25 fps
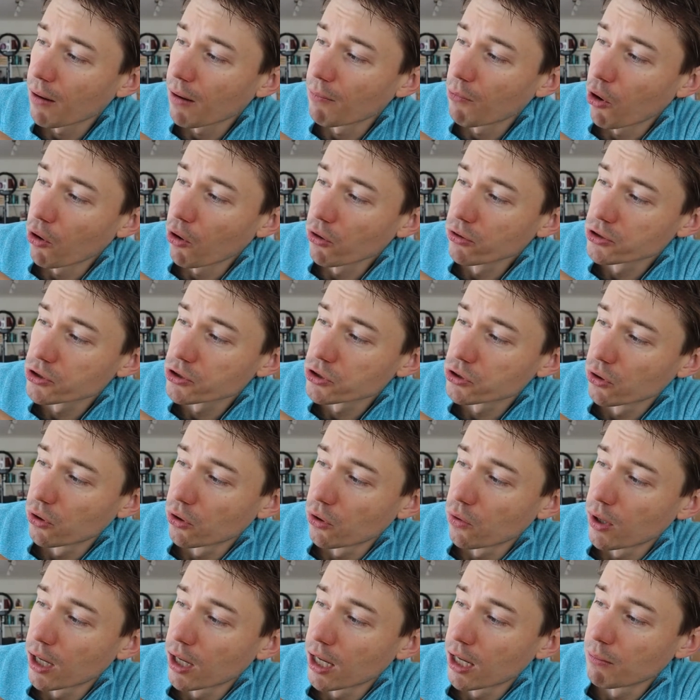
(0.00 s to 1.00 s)

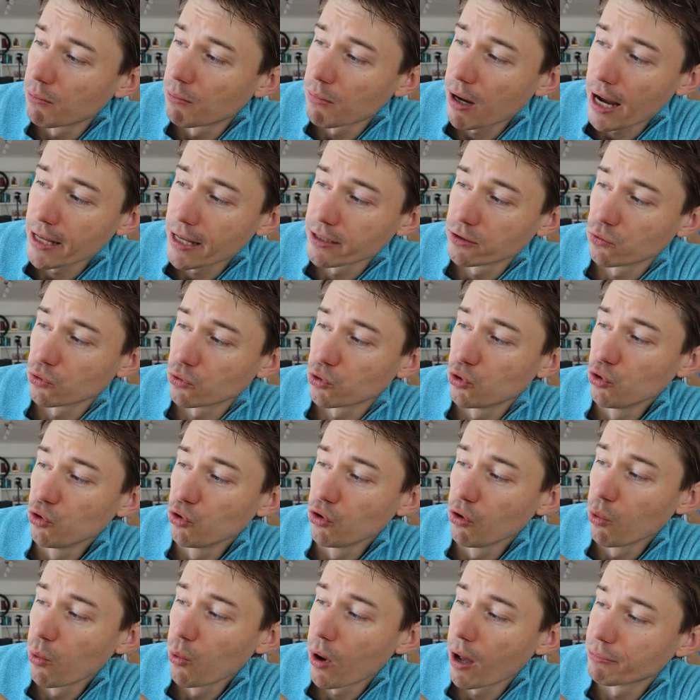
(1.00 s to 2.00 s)
Also, I don't know,
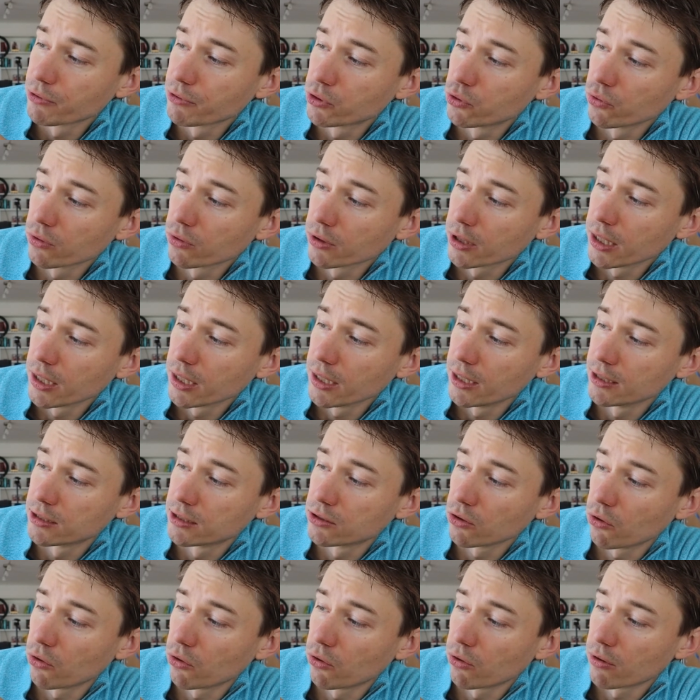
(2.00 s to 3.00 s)
Google Web Toolkit
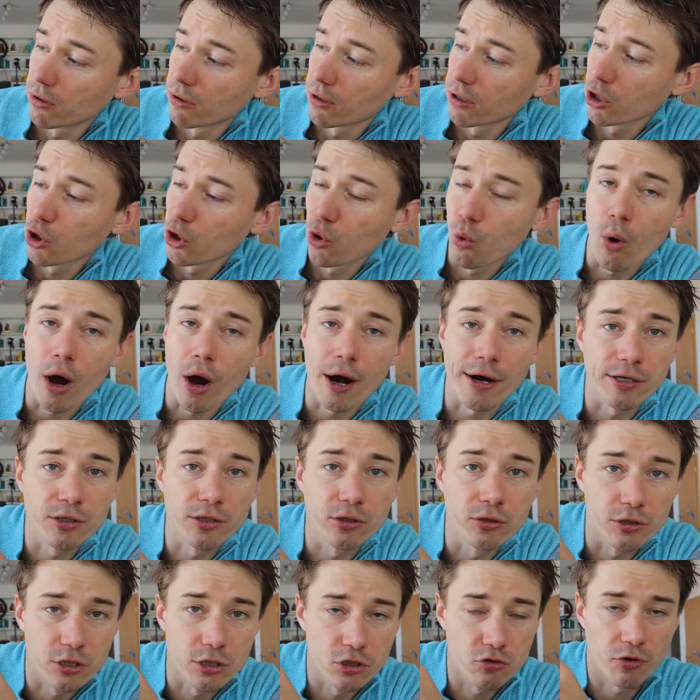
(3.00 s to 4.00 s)
or
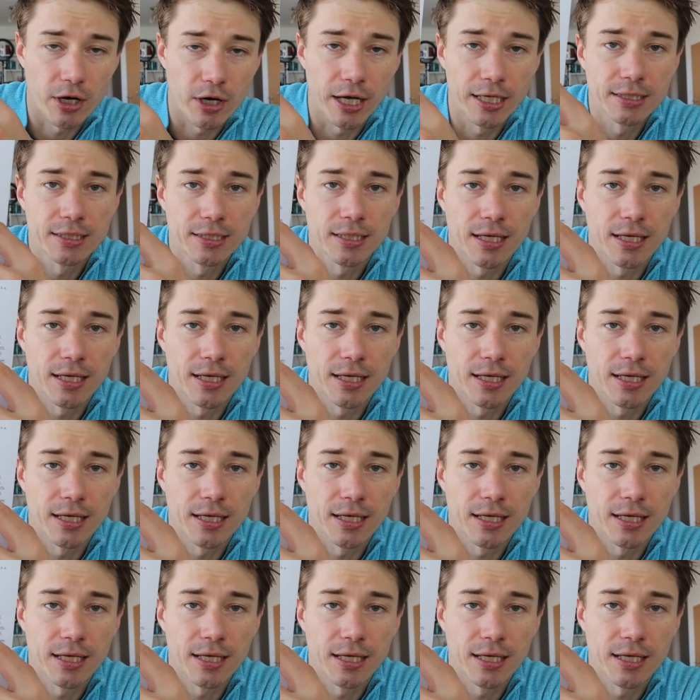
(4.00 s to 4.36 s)
Quarkus, right?